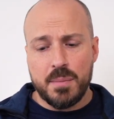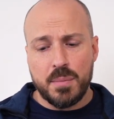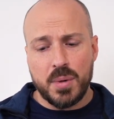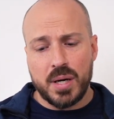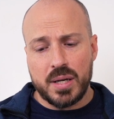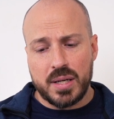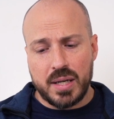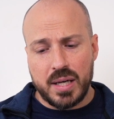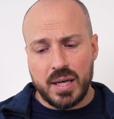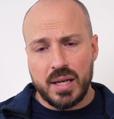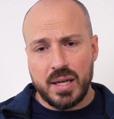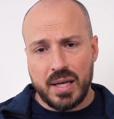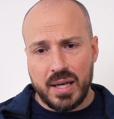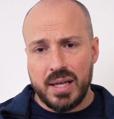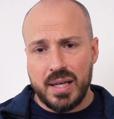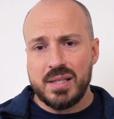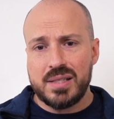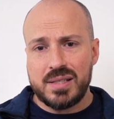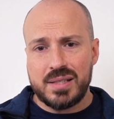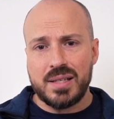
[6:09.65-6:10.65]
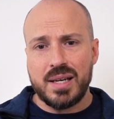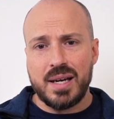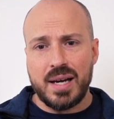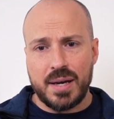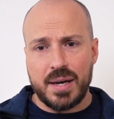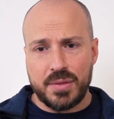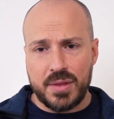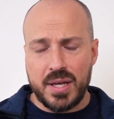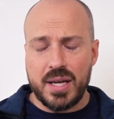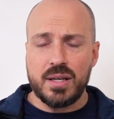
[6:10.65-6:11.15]
but it is,
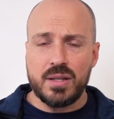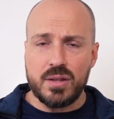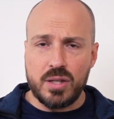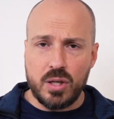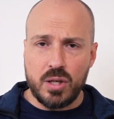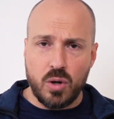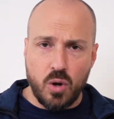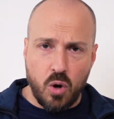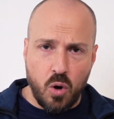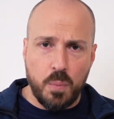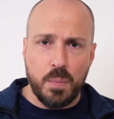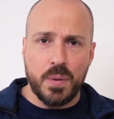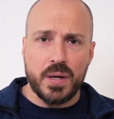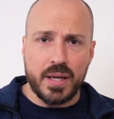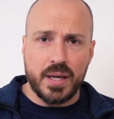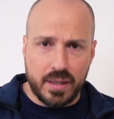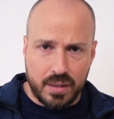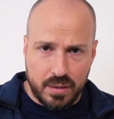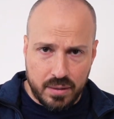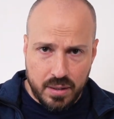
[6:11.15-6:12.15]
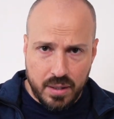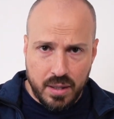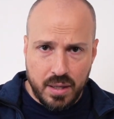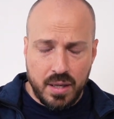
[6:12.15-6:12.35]
I think, the opening